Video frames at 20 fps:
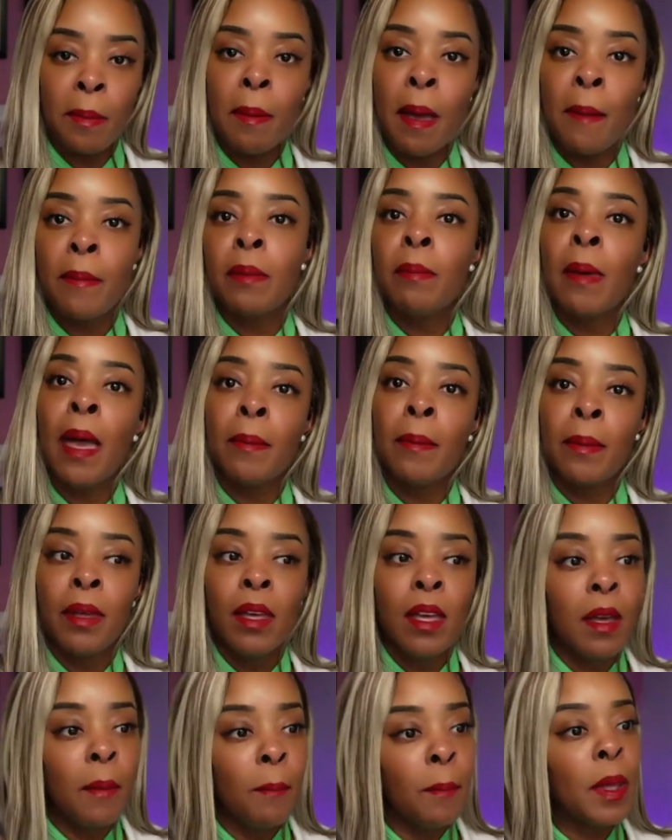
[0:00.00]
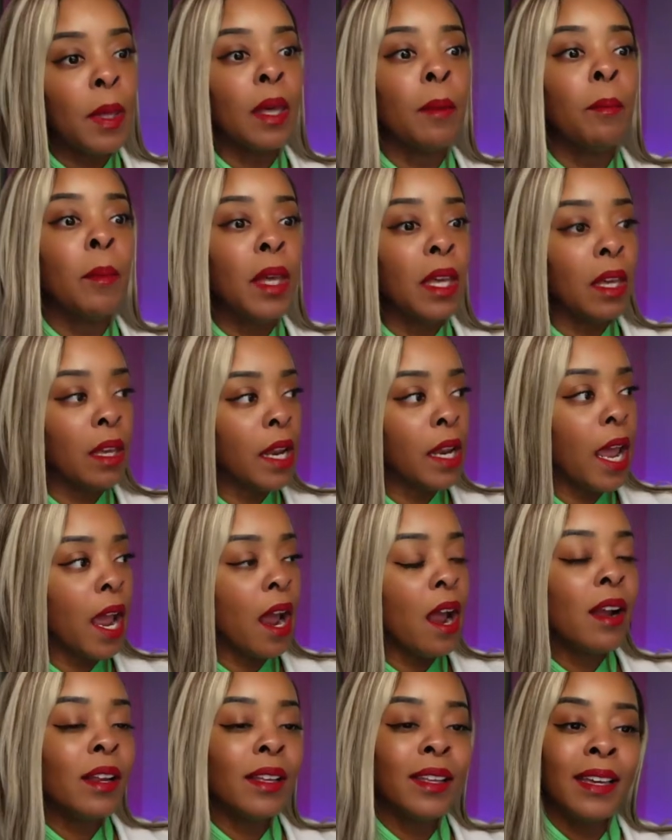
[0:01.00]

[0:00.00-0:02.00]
by me, baby, be a millionaire.